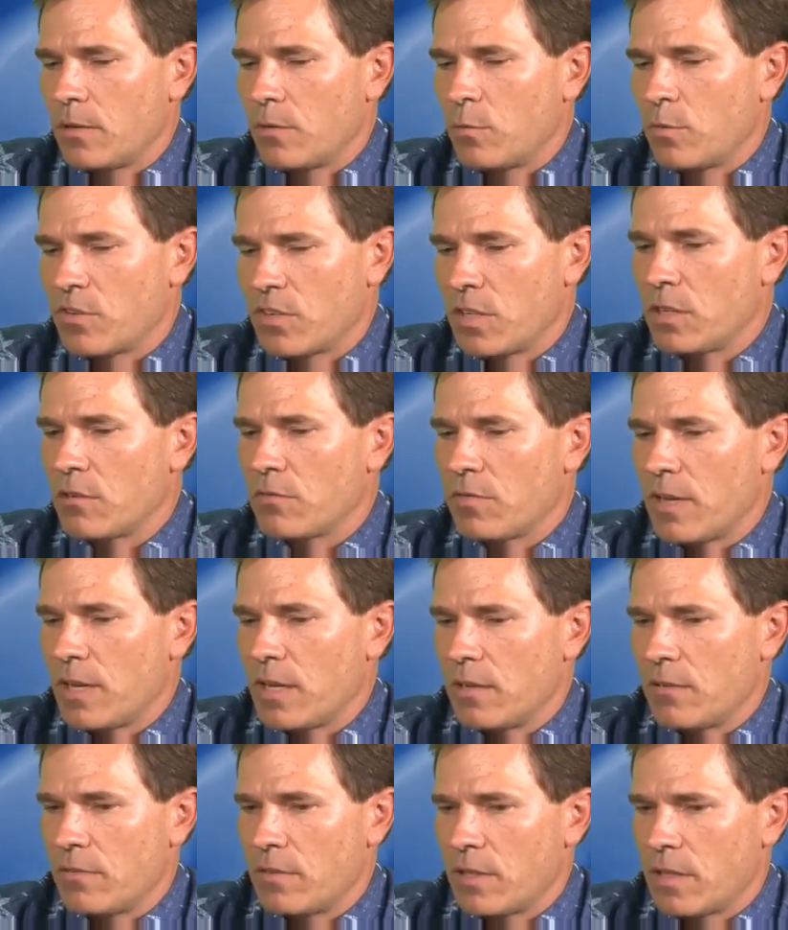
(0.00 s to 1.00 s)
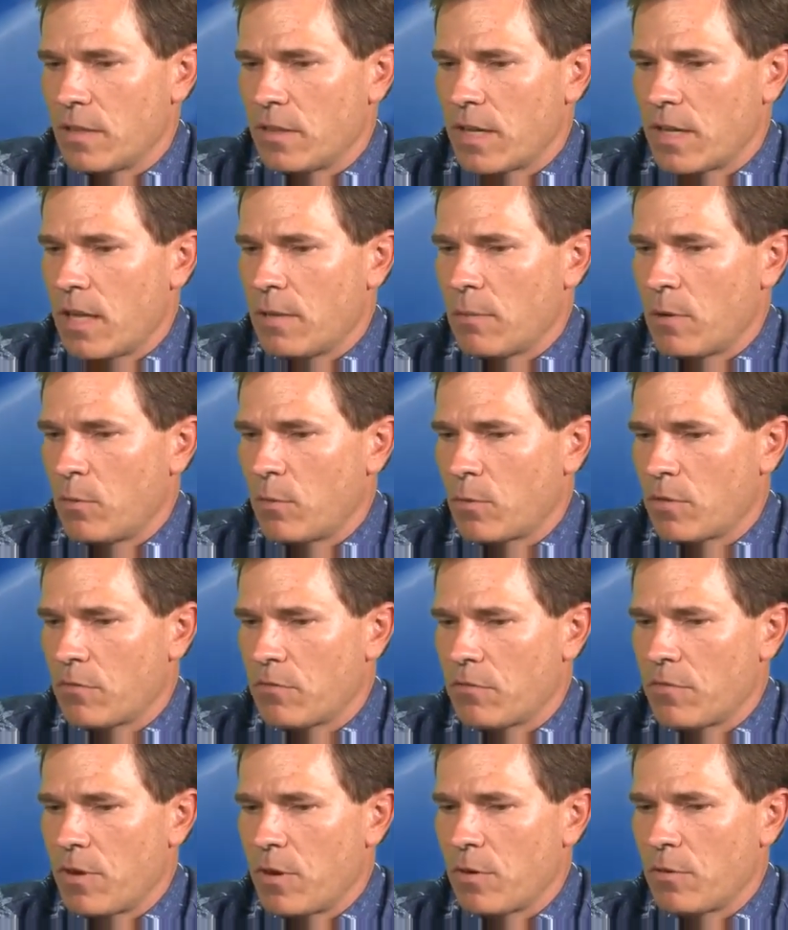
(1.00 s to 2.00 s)
was innovative in that they came out with a
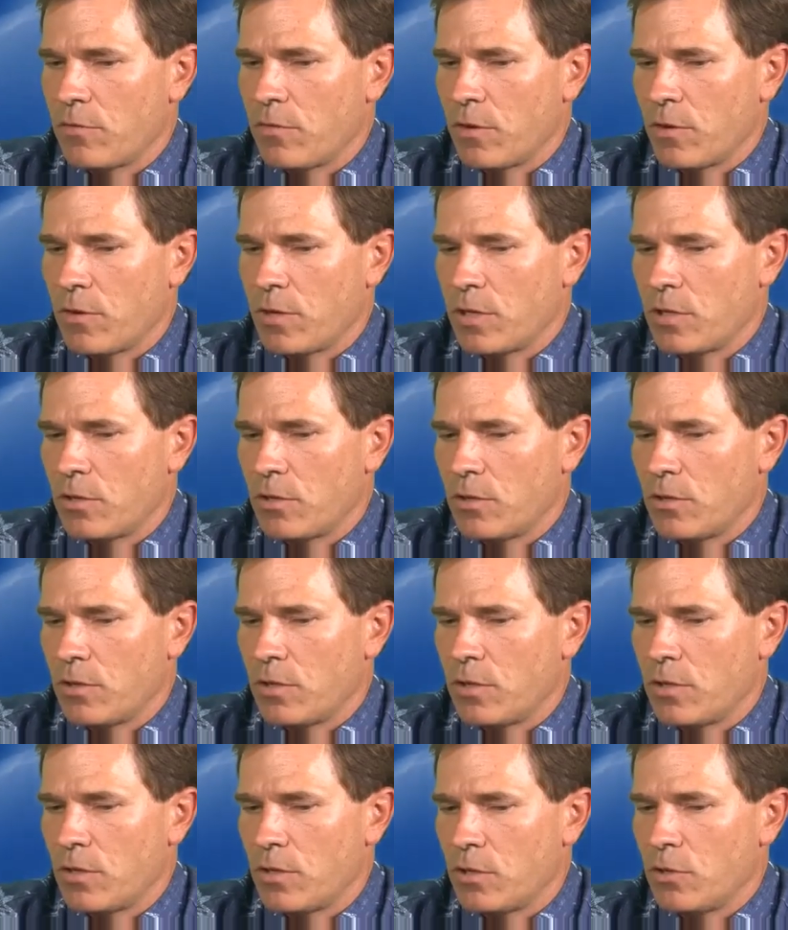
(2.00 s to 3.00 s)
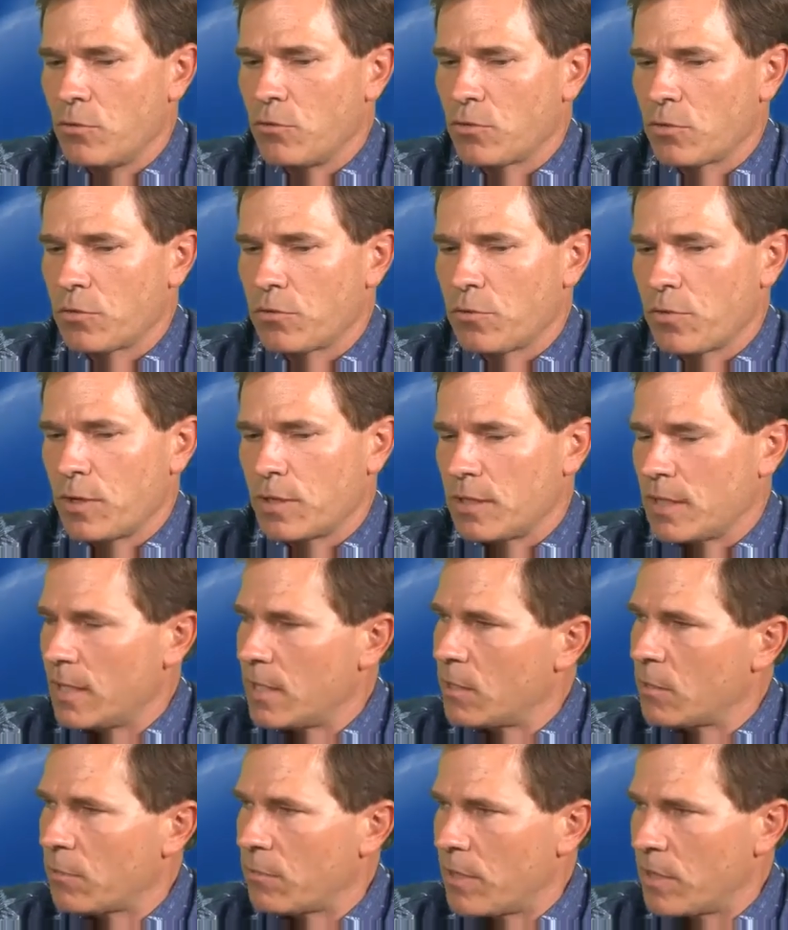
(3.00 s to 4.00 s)
very, very good user-friendly
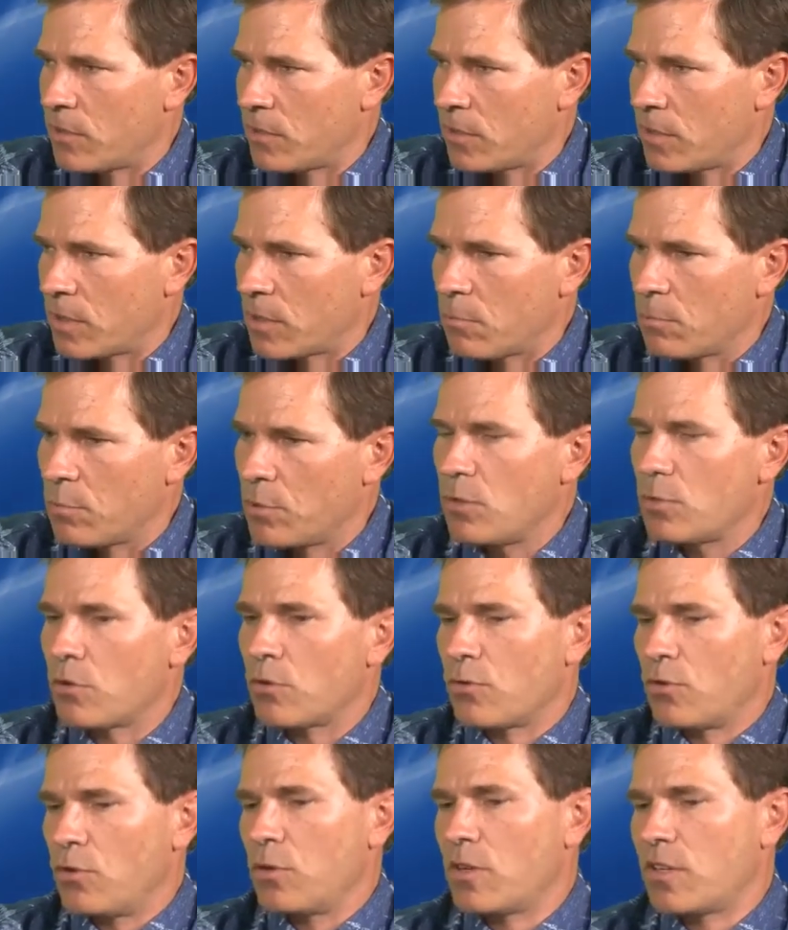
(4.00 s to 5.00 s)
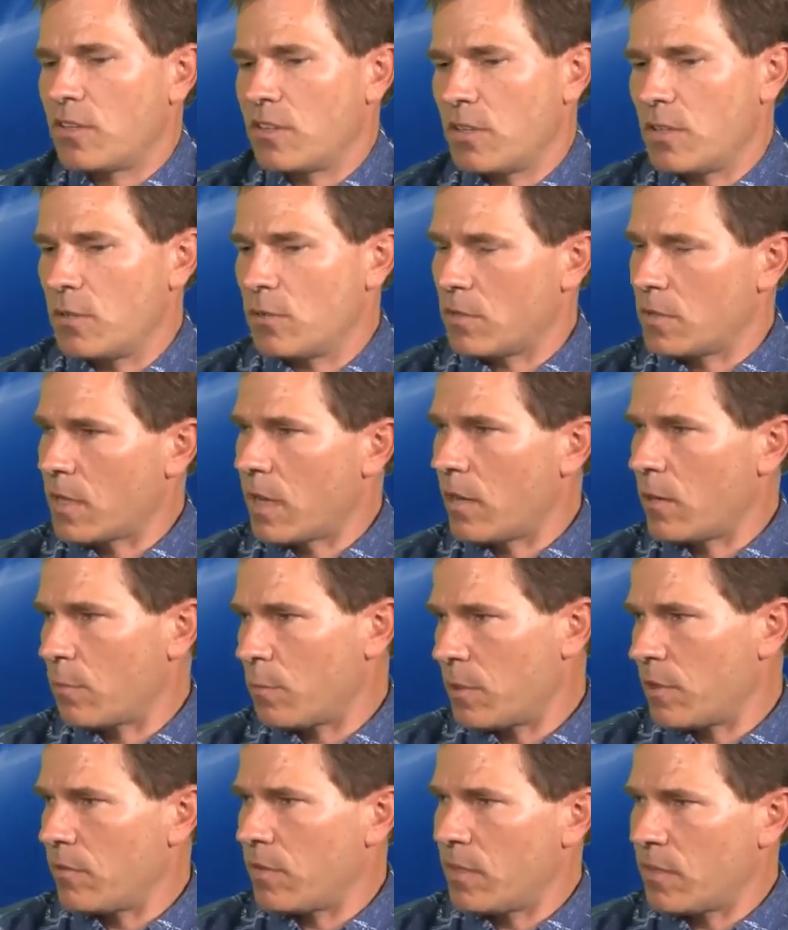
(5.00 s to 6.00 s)
interface on the computer, so you could see your entire
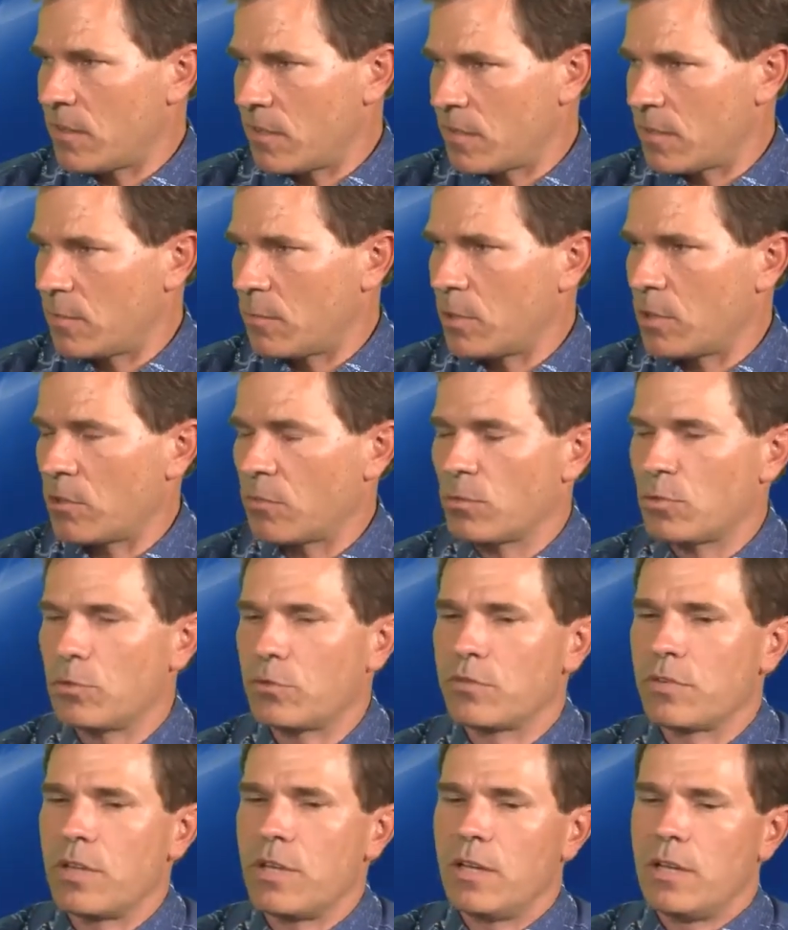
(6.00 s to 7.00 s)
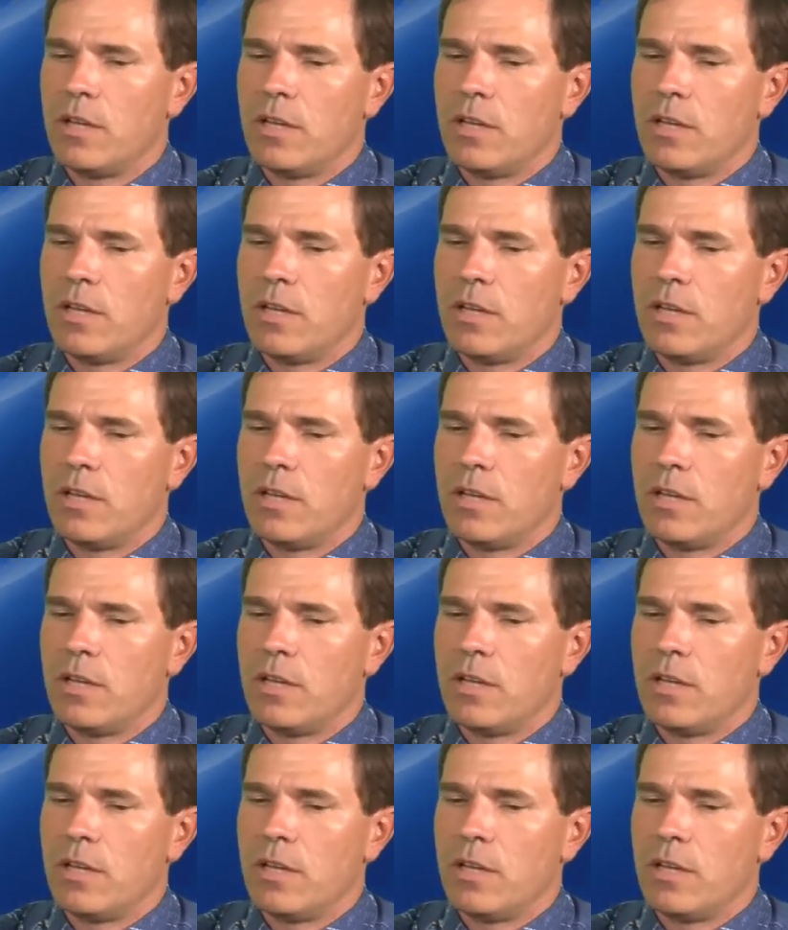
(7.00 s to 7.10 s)
PV system on the roof.